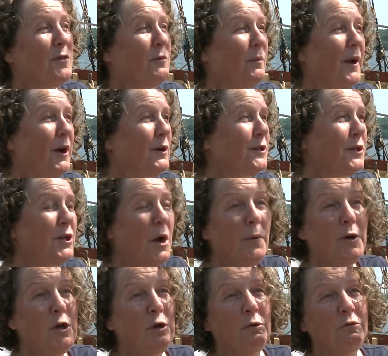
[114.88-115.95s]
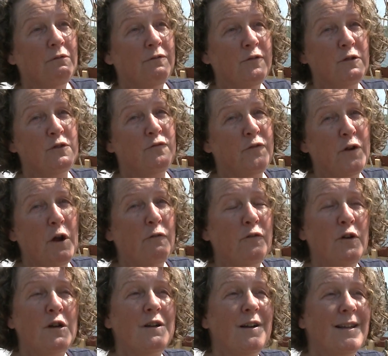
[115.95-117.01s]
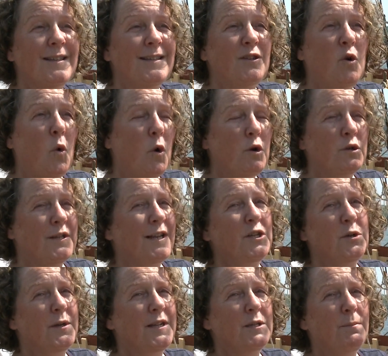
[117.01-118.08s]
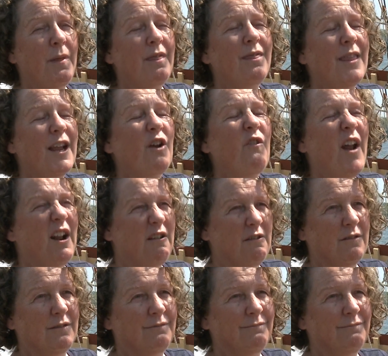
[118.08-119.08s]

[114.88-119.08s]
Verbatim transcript: The rigors, no one knew. For, you know, for a quarter century, it's been theoretical.